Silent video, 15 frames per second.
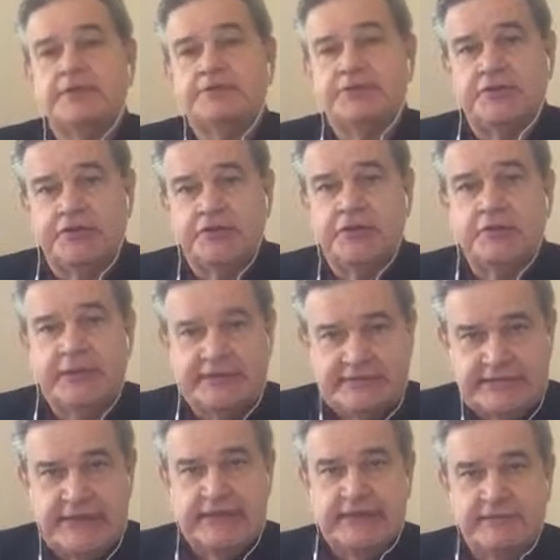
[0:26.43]
to the U.S.
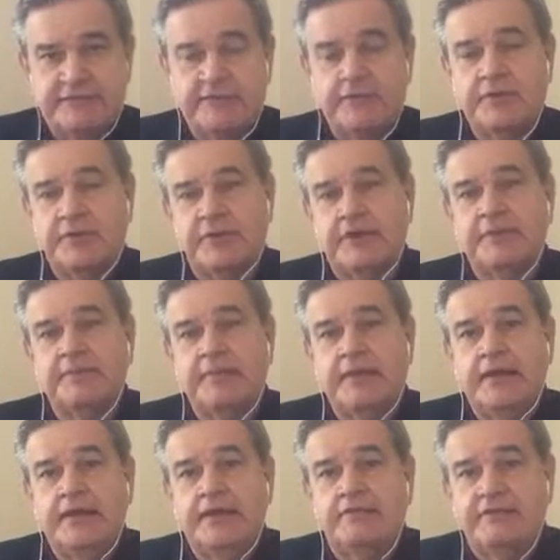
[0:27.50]
Senate for
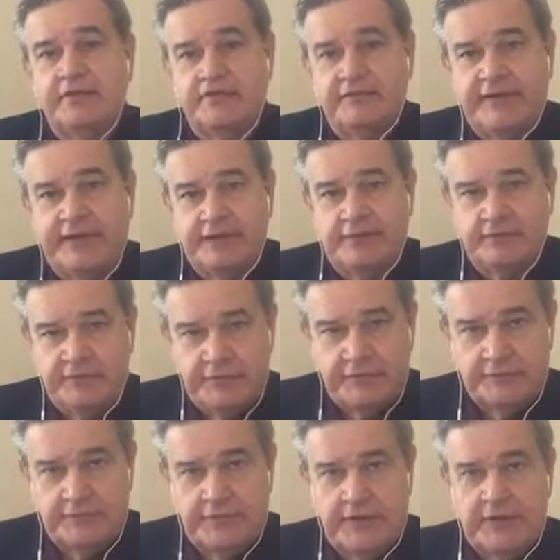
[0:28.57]
the final
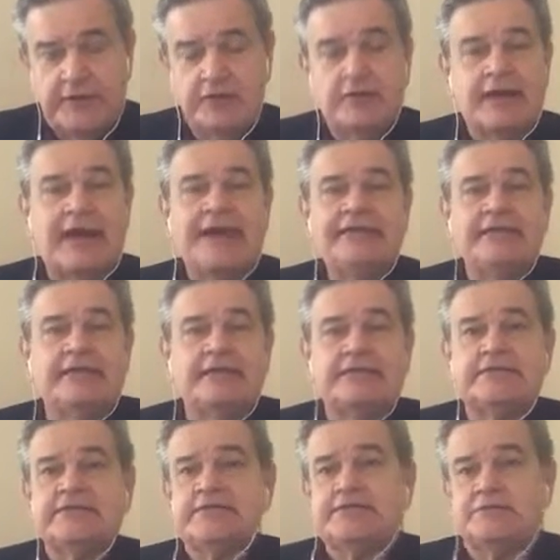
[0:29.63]
vote. Look, I think
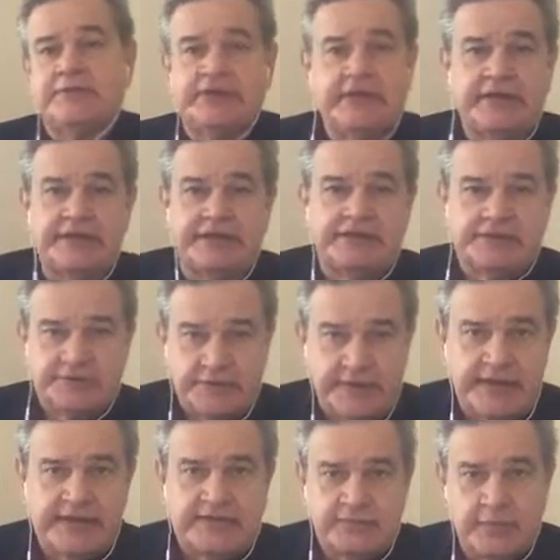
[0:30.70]
this is really a
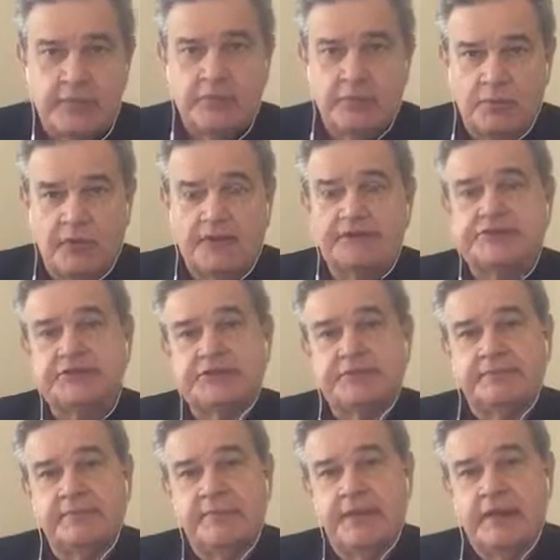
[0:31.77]
disgrace, what we're watching.
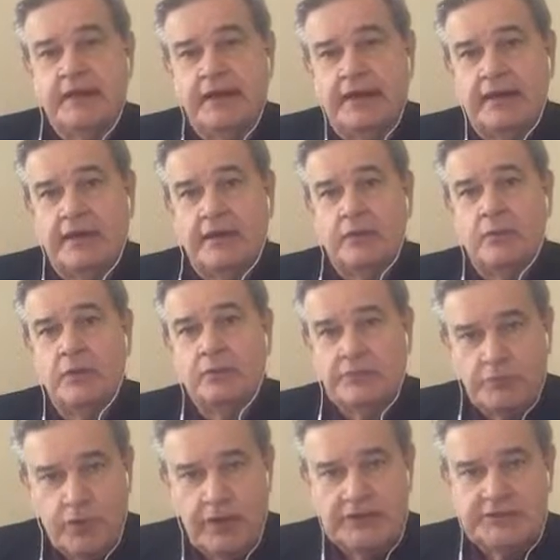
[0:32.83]
What we're
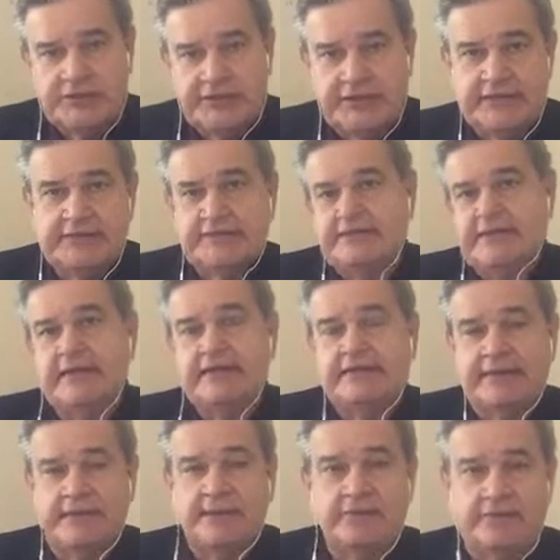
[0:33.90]
watching is Senate
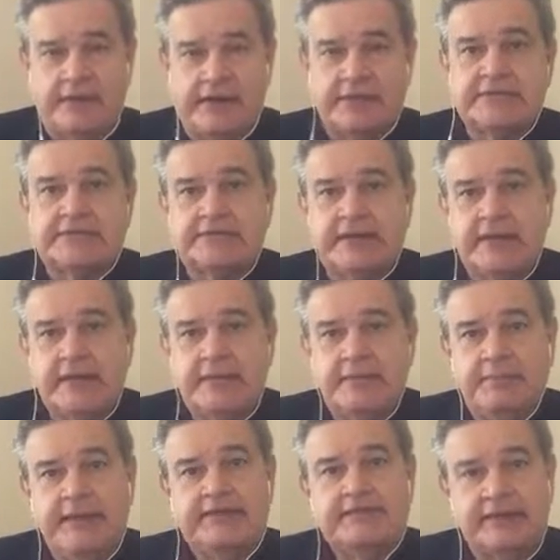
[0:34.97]
Democrats
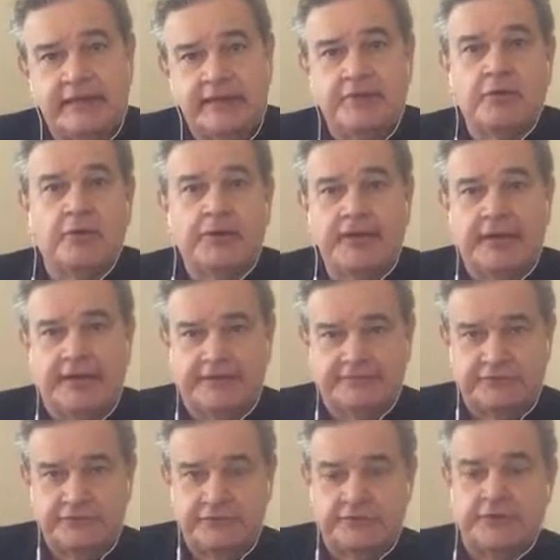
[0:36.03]
basically going
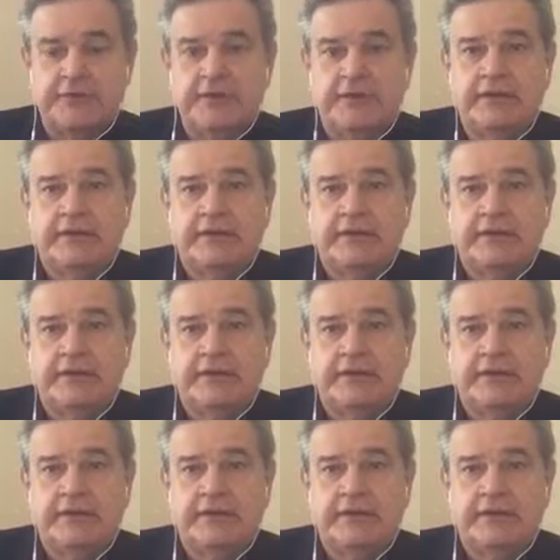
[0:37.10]
after